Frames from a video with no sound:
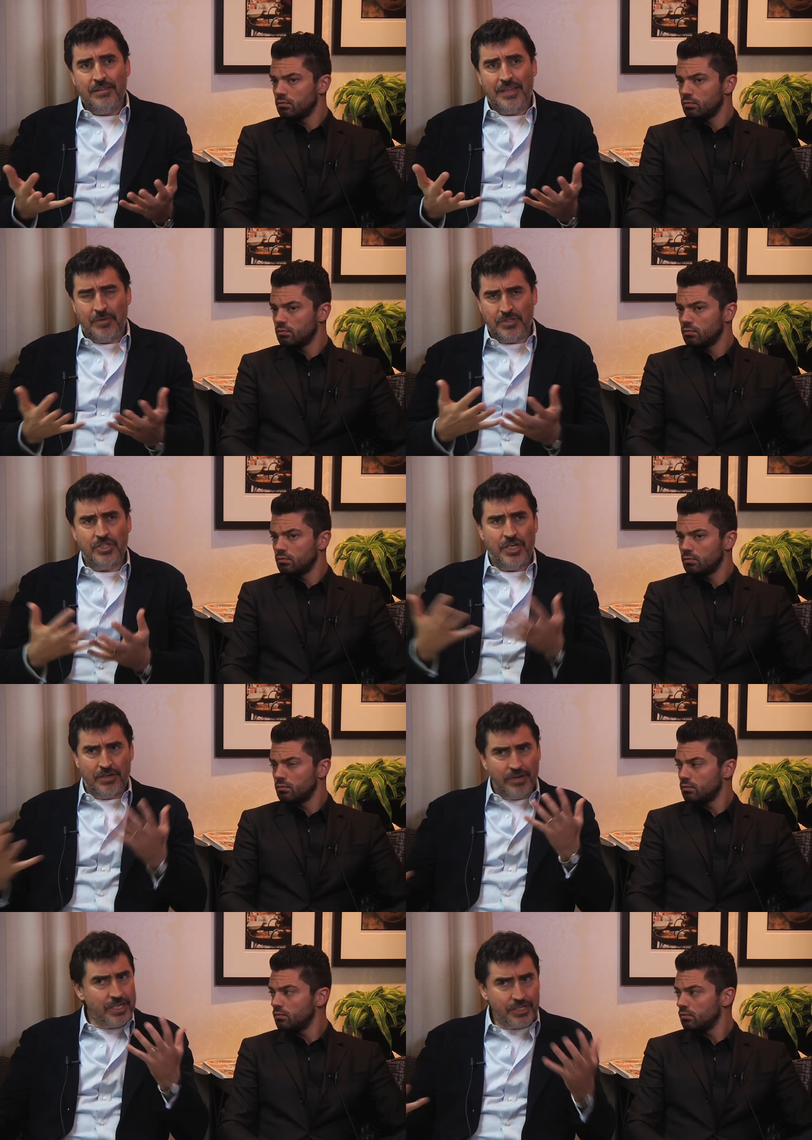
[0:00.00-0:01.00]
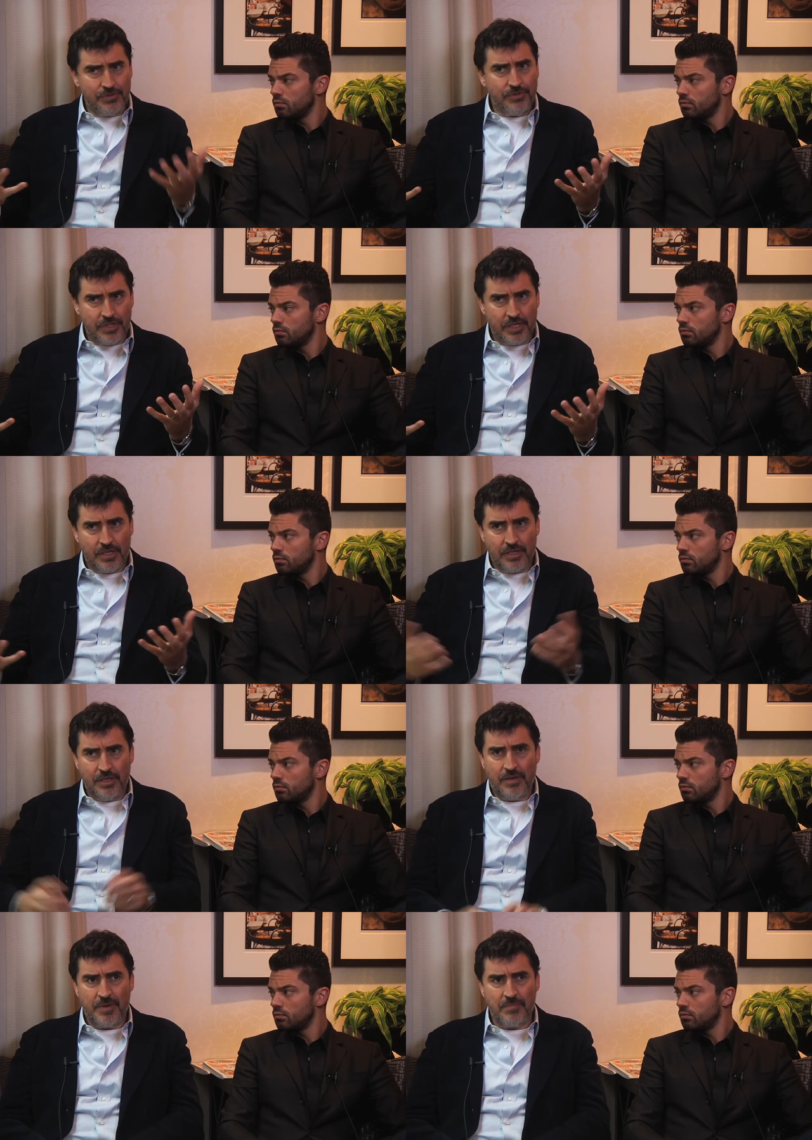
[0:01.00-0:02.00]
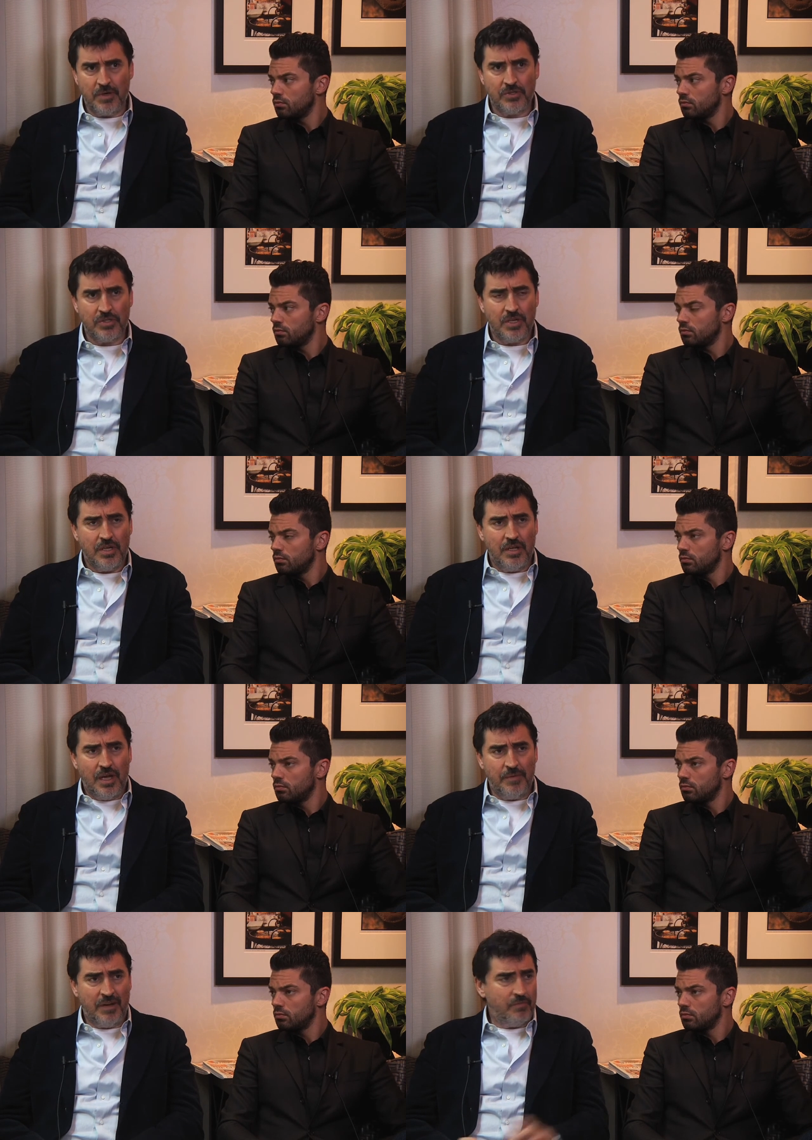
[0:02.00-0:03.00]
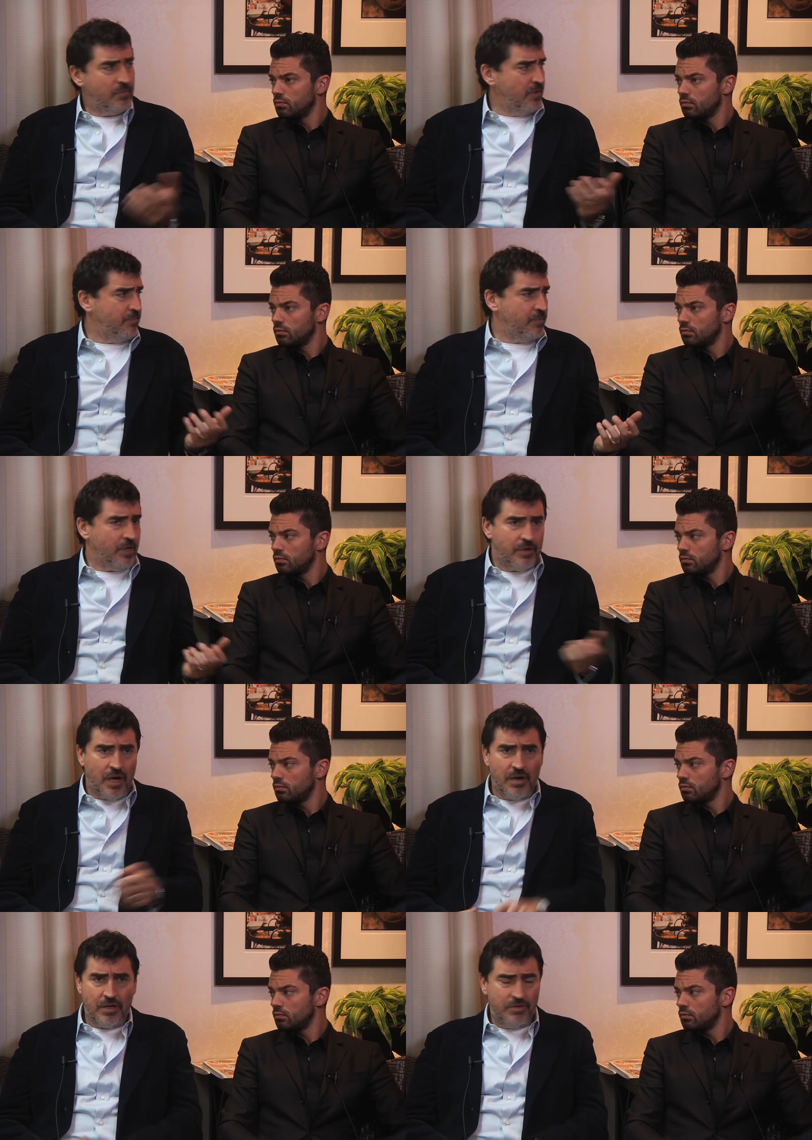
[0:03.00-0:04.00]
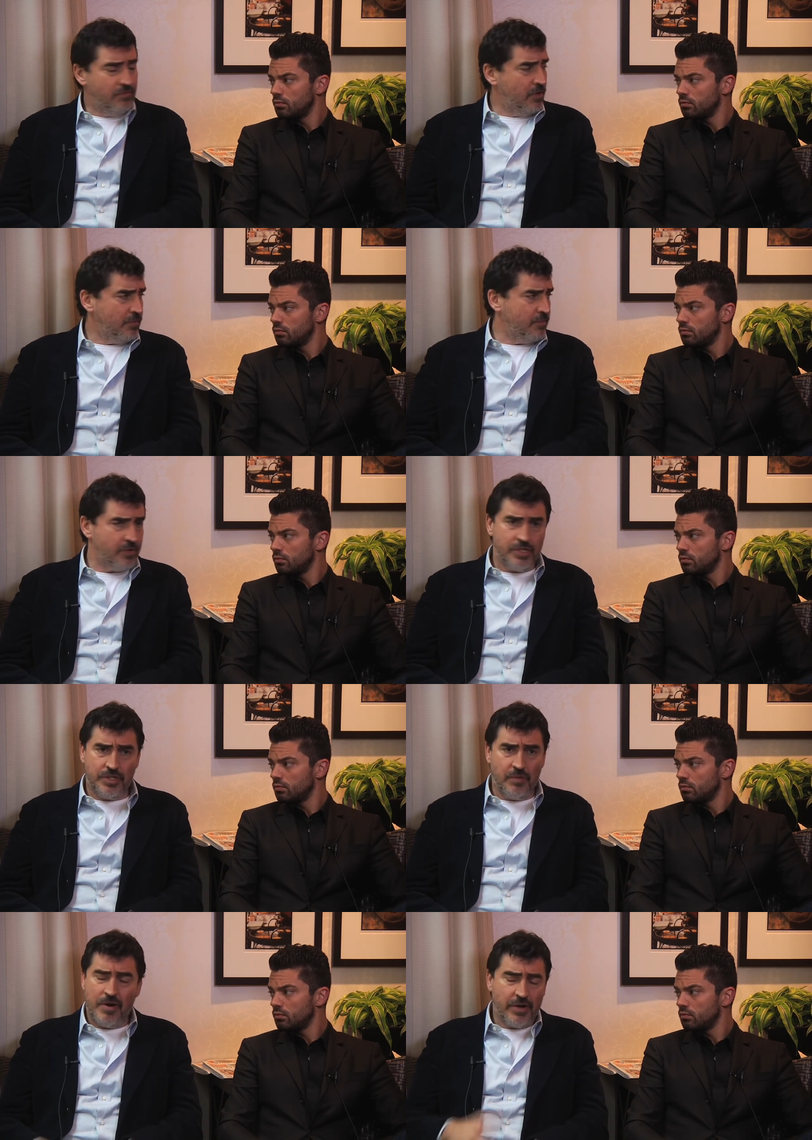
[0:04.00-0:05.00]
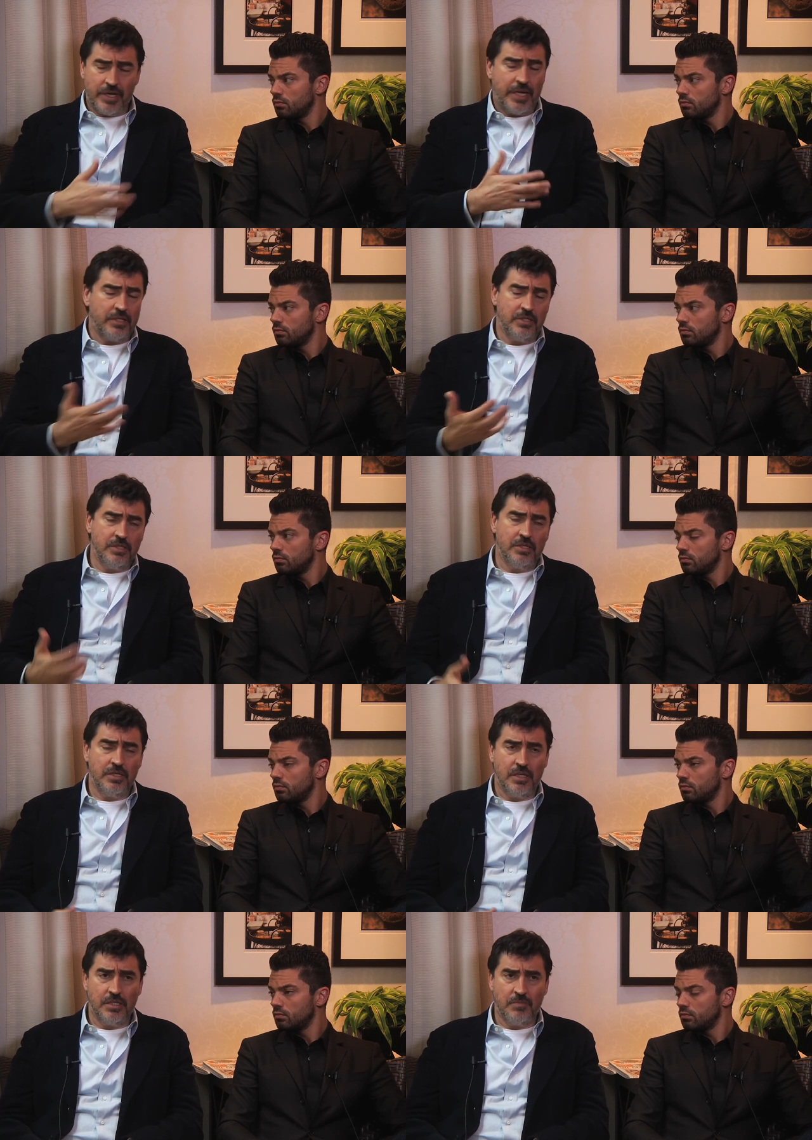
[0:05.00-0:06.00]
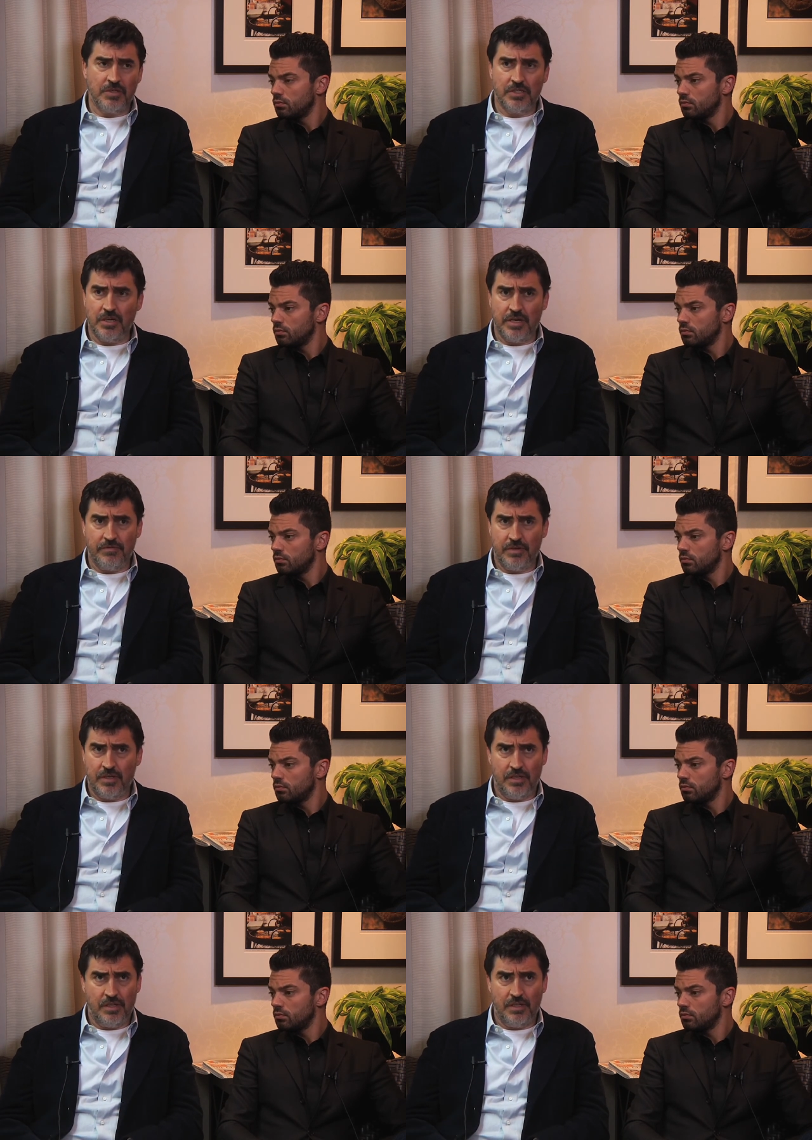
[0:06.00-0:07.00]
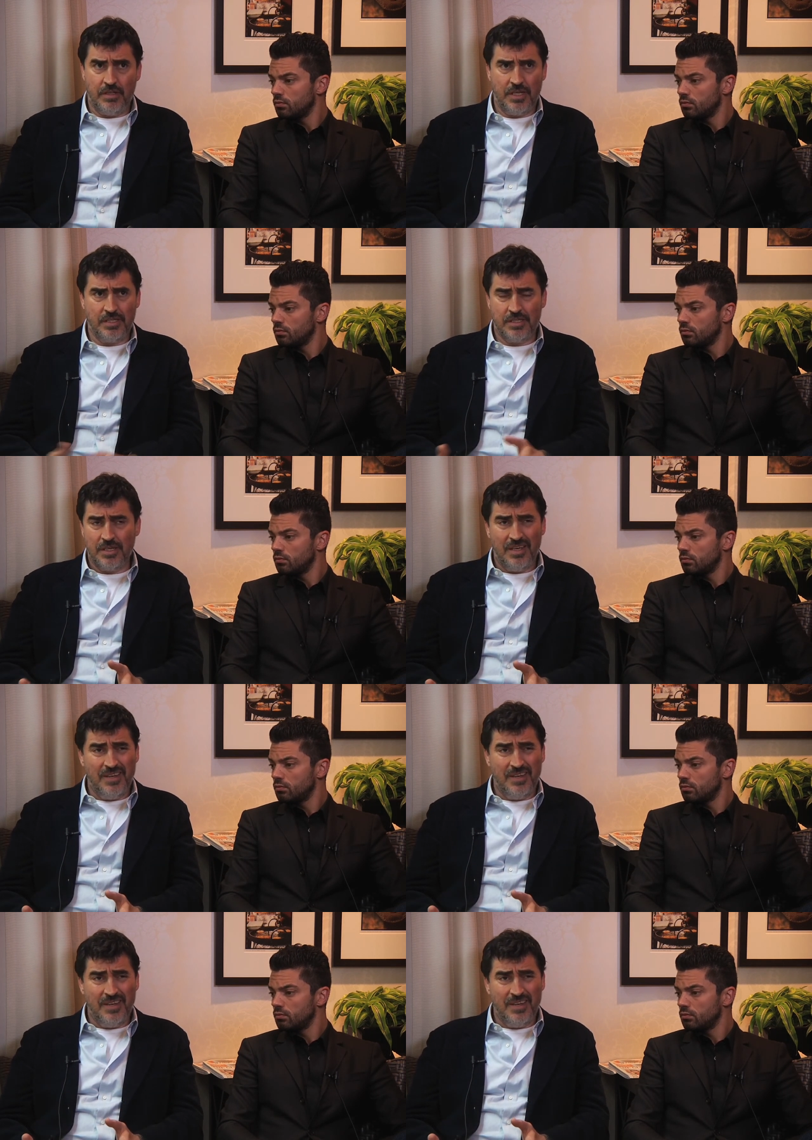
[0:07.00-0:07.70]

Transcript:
Speaker 1: that was a generational thing. You know, I mean, most. I mean, I, we, you know, I, you've worked with British American actors as much as I am, and, and there's,